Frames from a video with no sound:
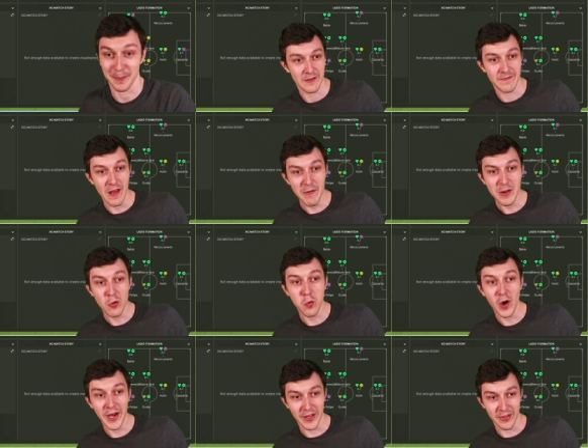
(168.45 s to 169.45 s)
Very
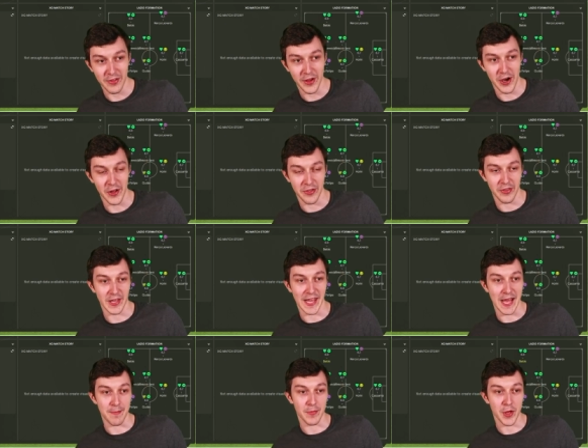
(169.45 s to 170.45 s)
quiet start to the
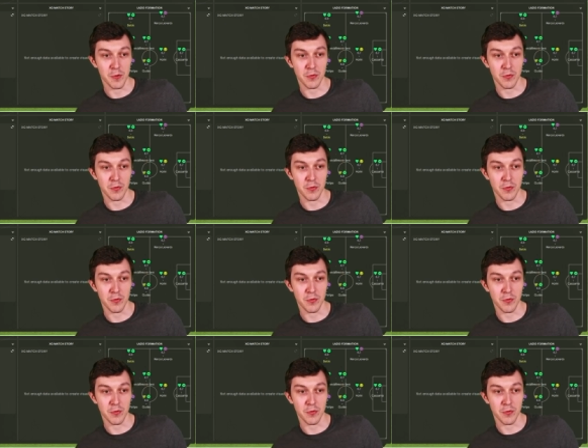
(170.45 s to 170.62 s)
game though.